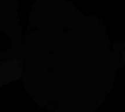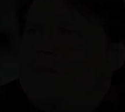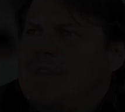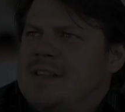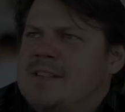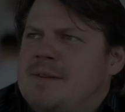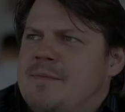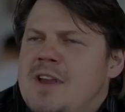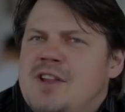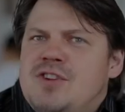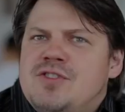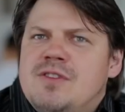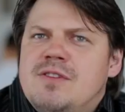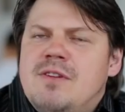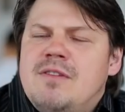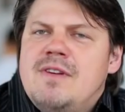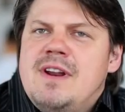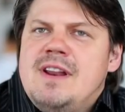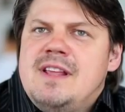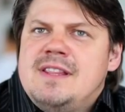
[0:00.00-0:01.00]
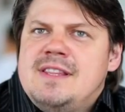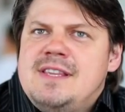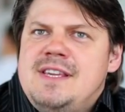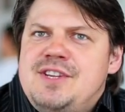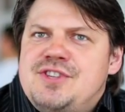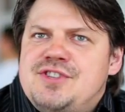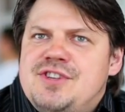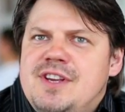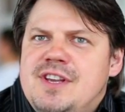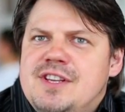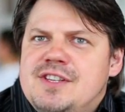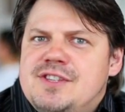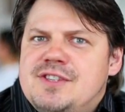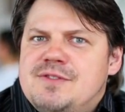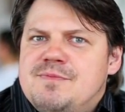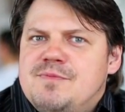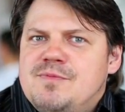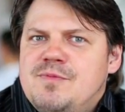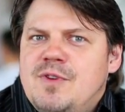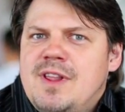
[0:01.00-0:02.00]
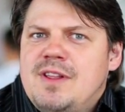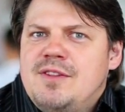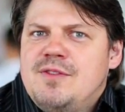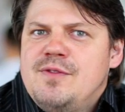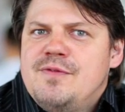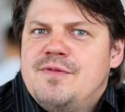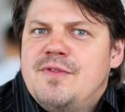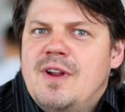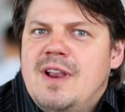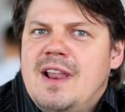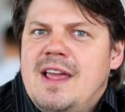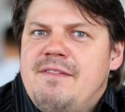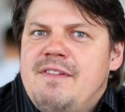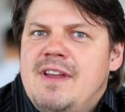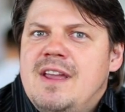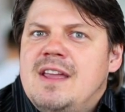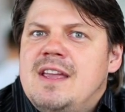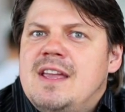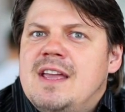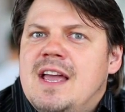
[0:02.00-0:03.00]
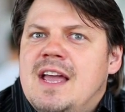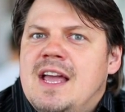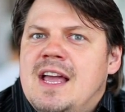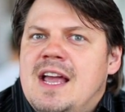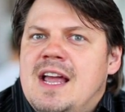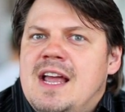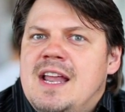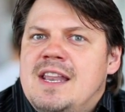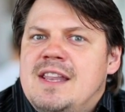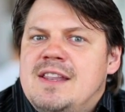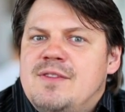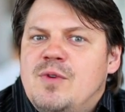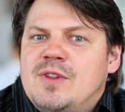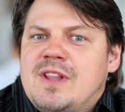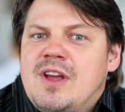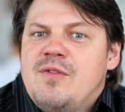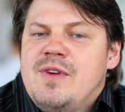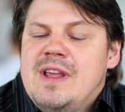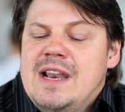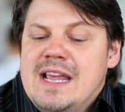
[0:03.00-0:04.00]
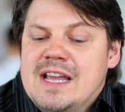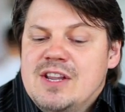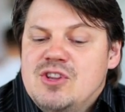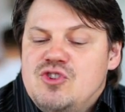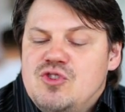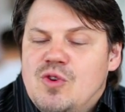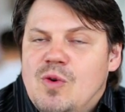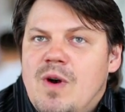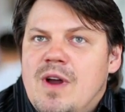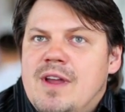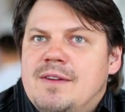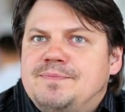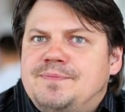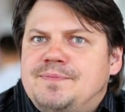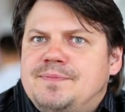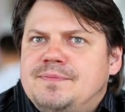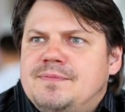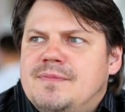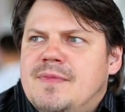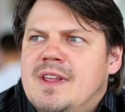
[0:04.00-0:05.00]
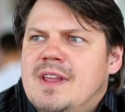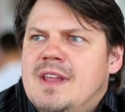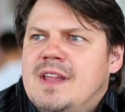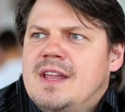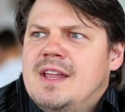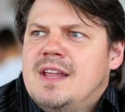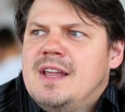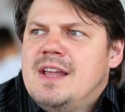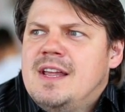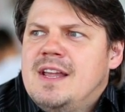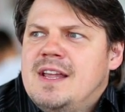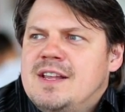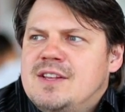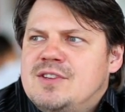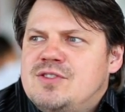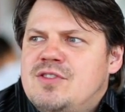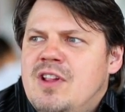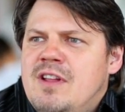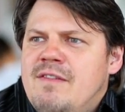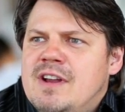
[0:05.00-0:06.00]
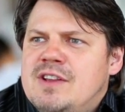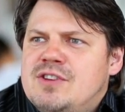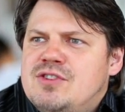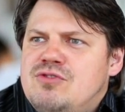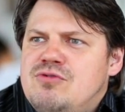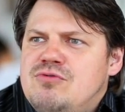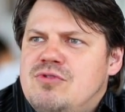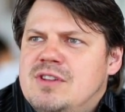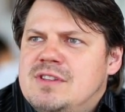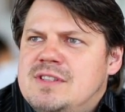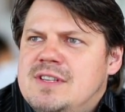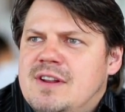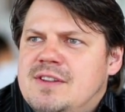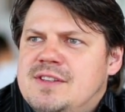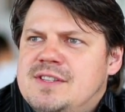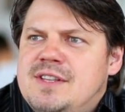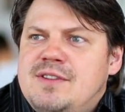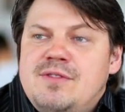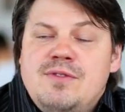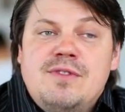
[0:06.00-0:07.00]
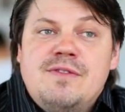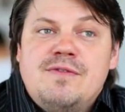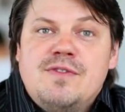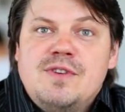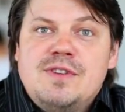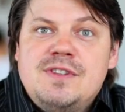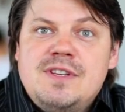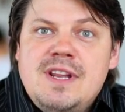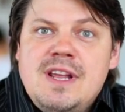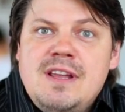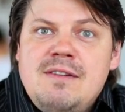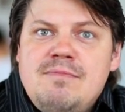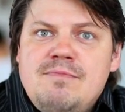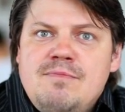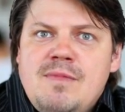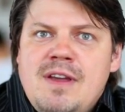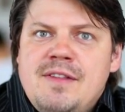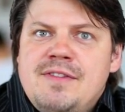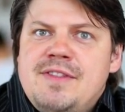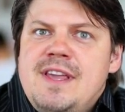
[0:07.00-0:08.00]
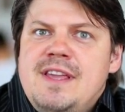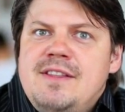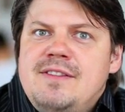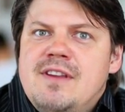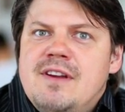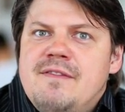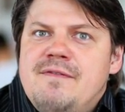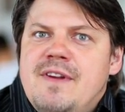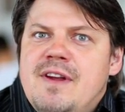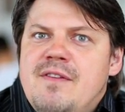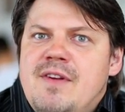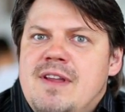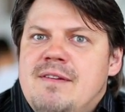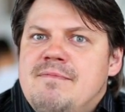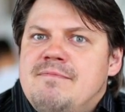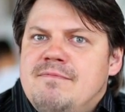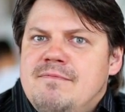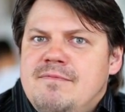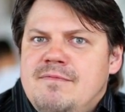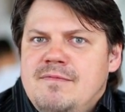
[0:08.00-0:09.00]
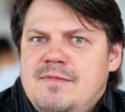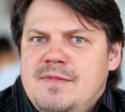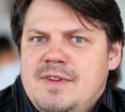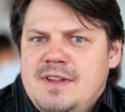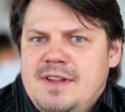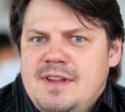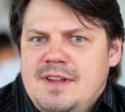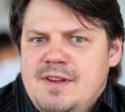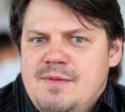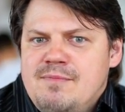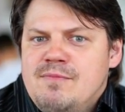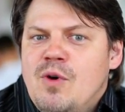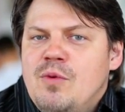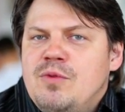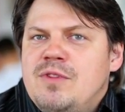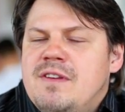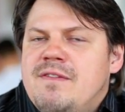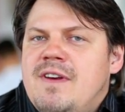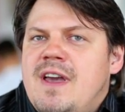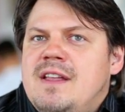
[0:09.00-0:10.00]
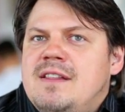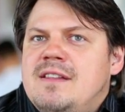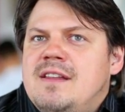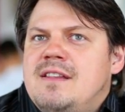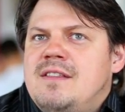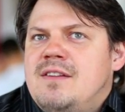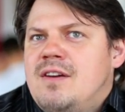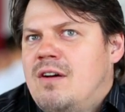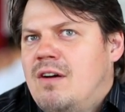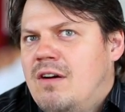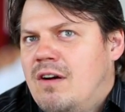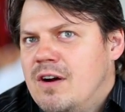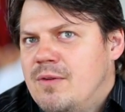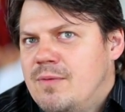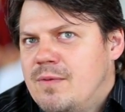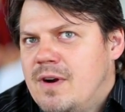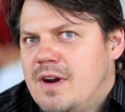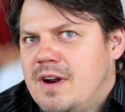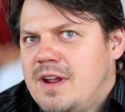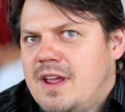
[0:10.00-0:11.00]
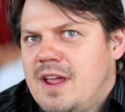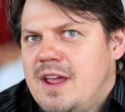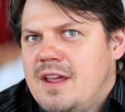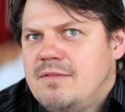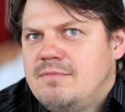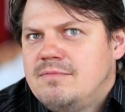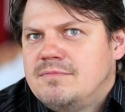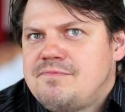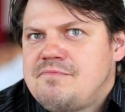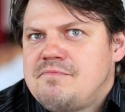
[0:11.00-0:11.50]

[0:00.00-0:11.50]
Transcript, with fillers: As I mentioned already, teaching is what I do for a living and what I really enjoy. Slovak students here at City University, I think they're very uh, motivated, hardworking.